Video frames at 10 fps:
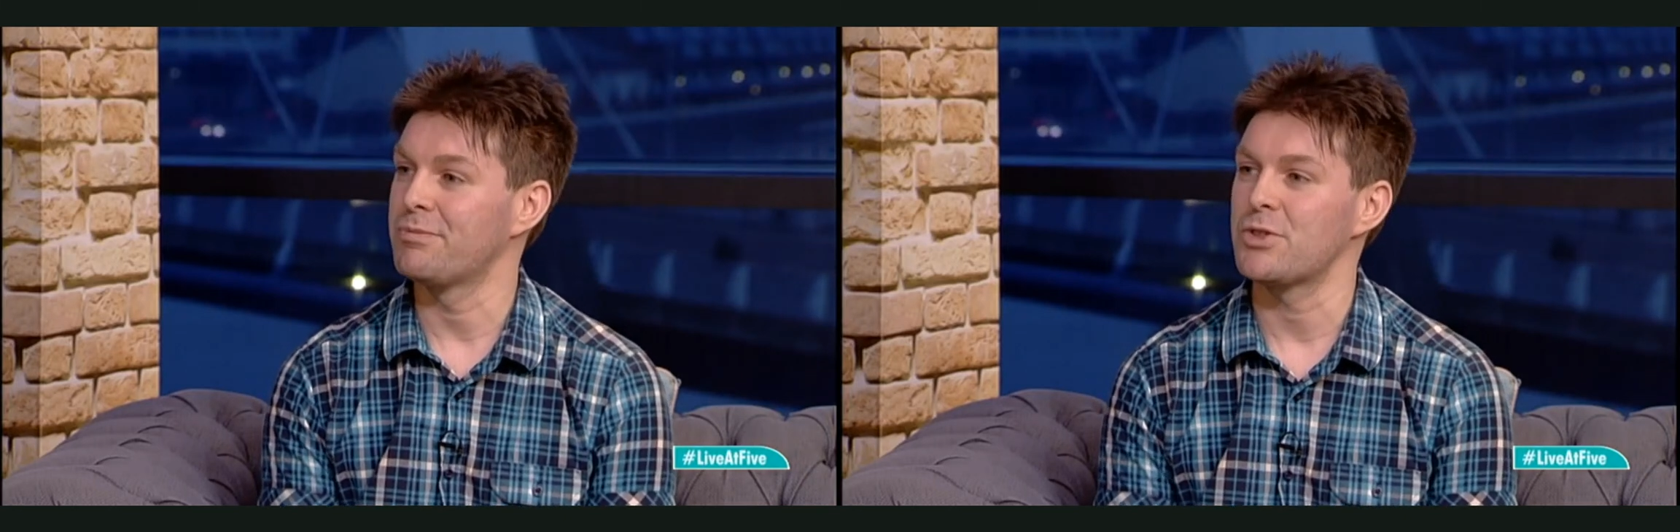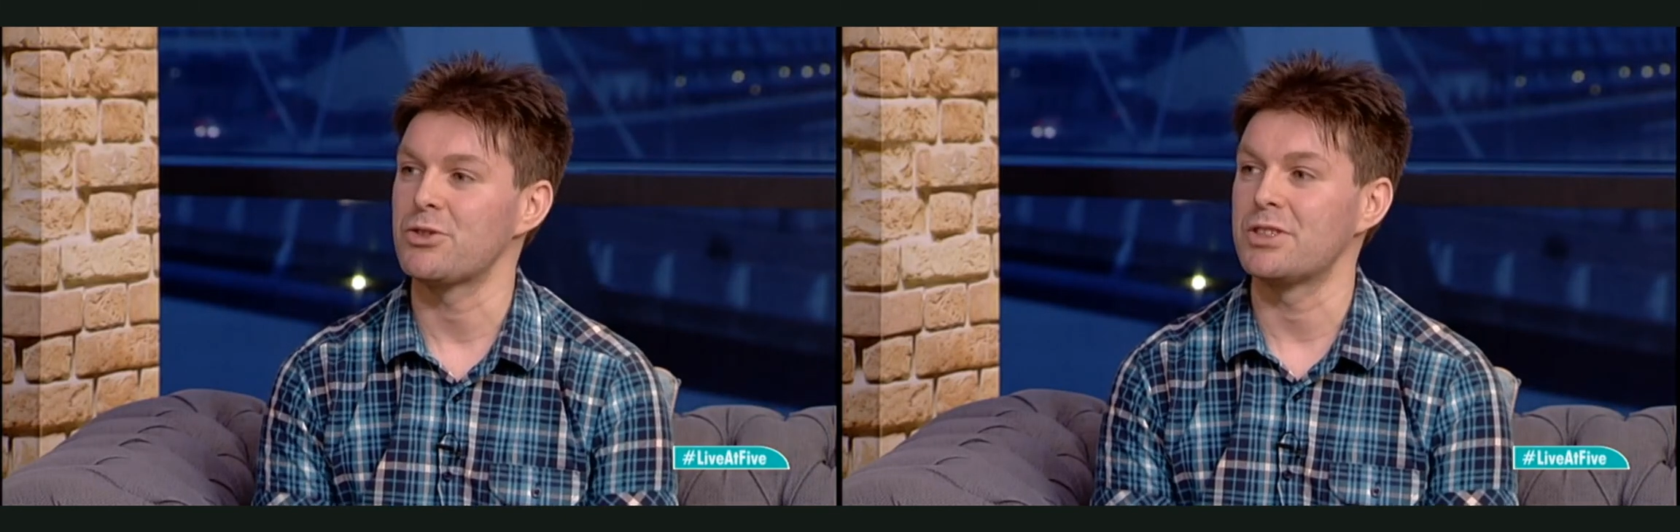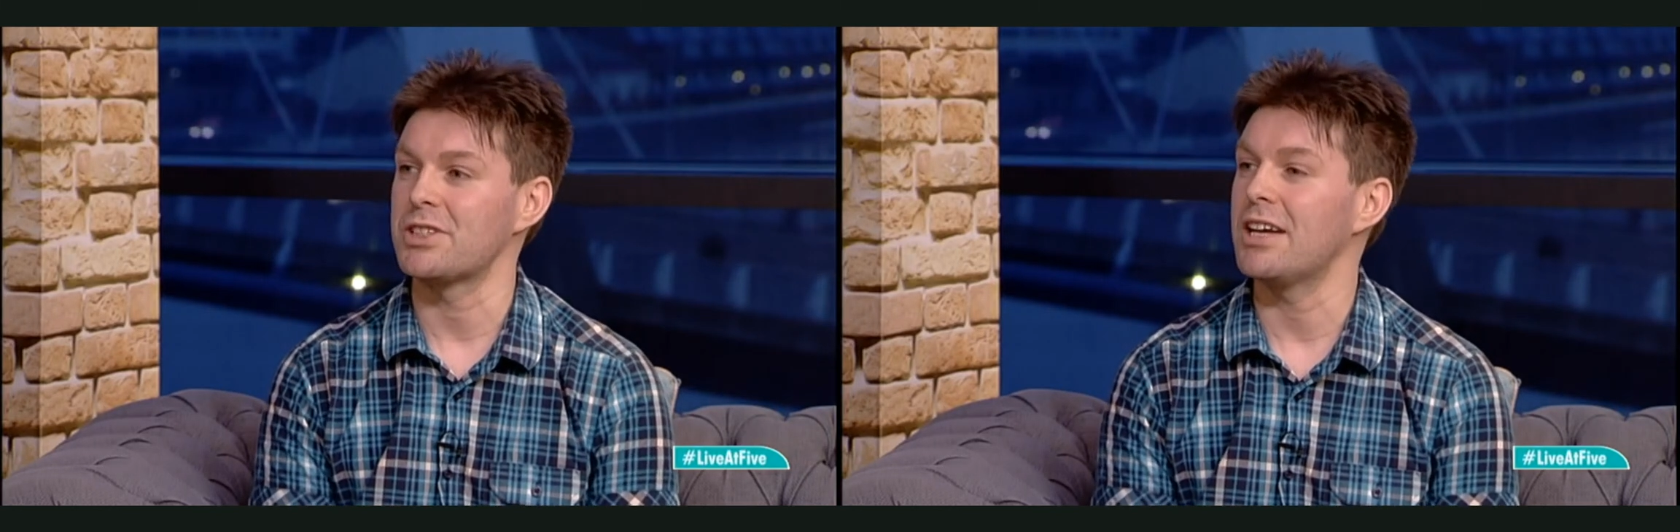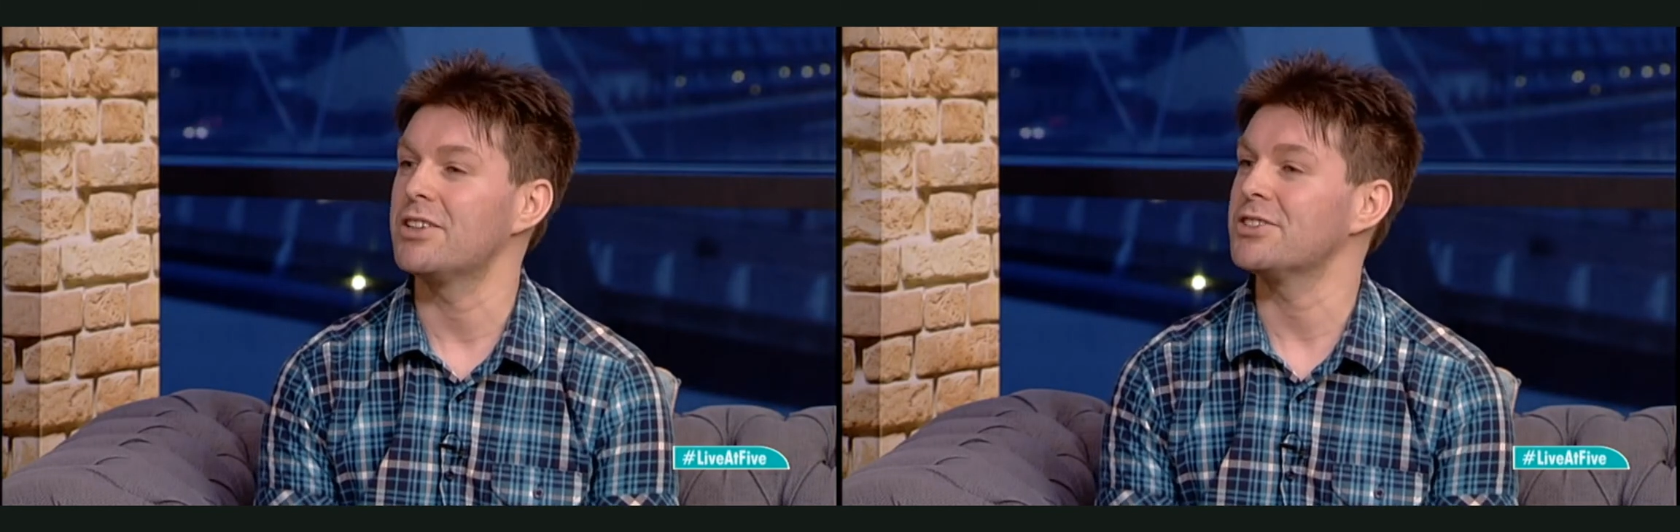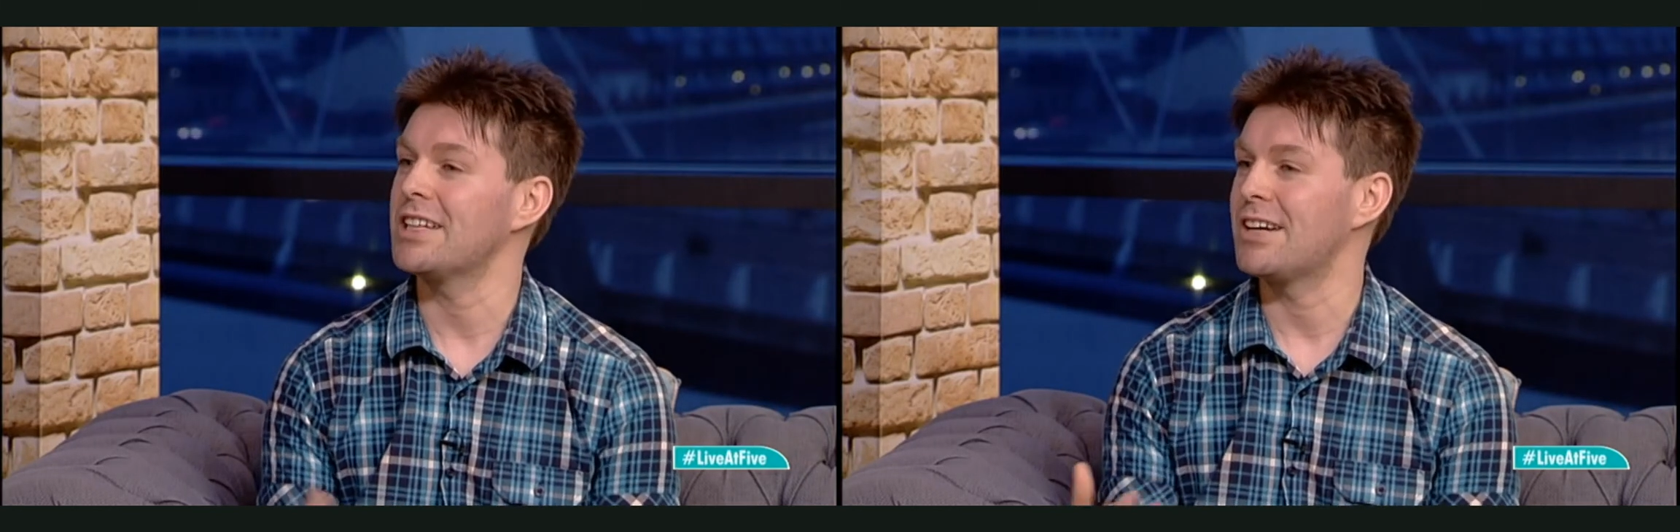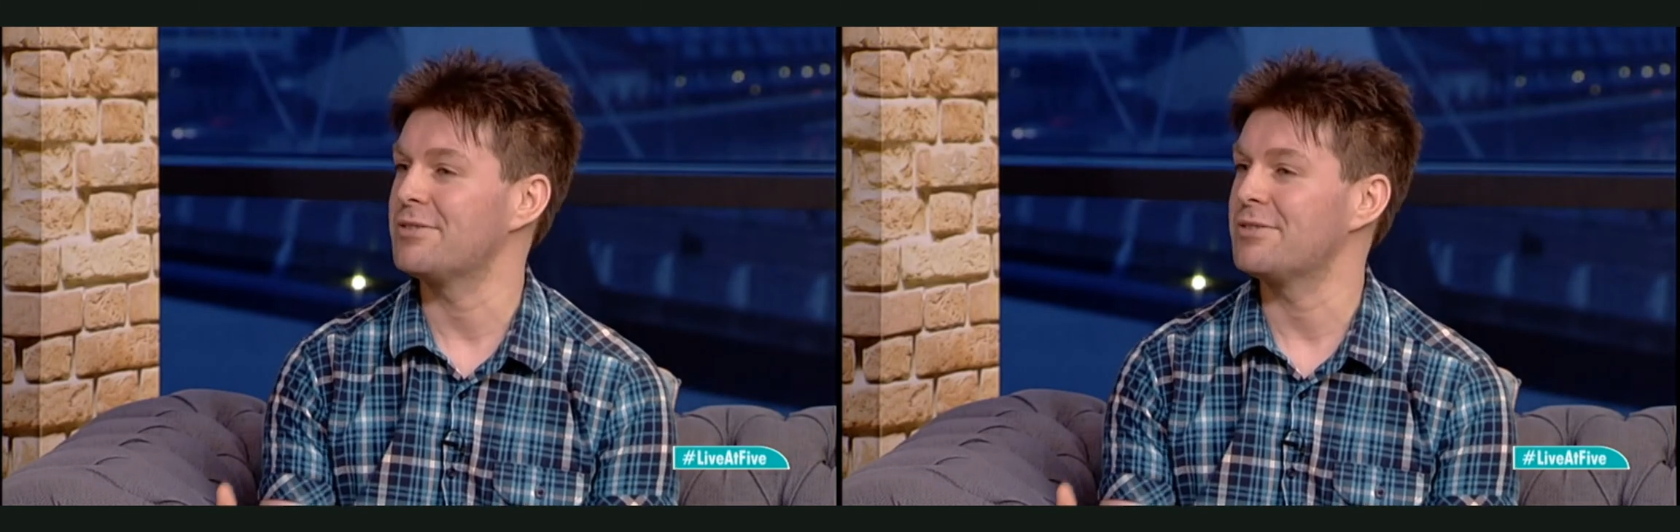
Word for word: So it doesn't have